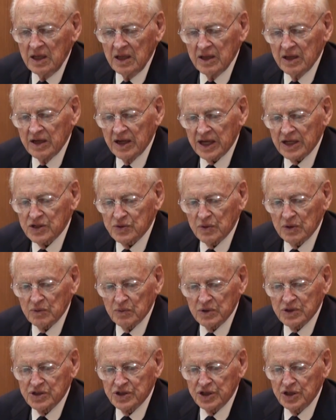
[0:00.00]
The next one
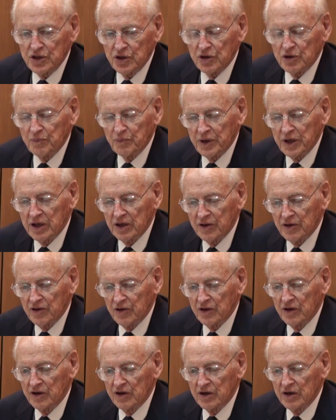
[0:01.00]
was the European
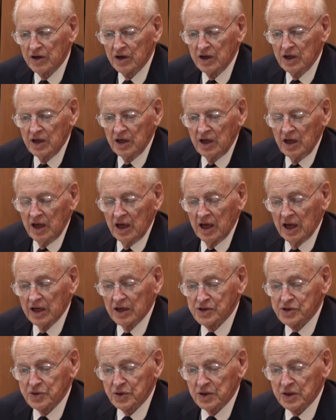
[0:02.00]
theater, and
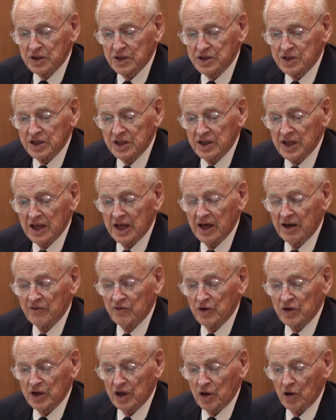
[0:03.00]
as you can see, they have
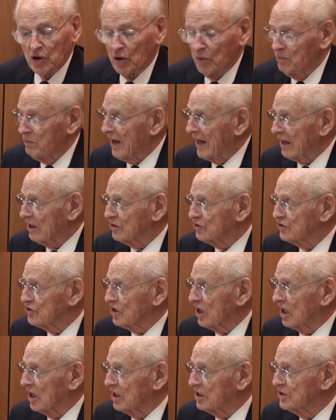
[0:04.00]
what they call battle
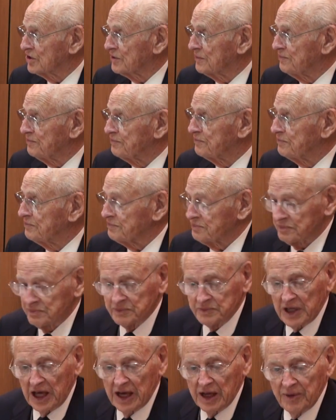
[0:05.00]
stars,
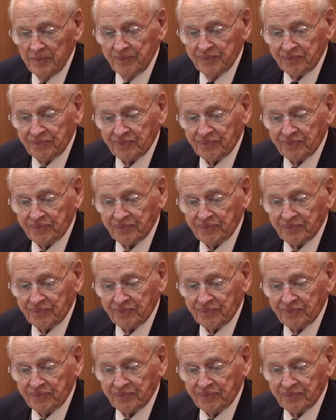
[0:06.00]
and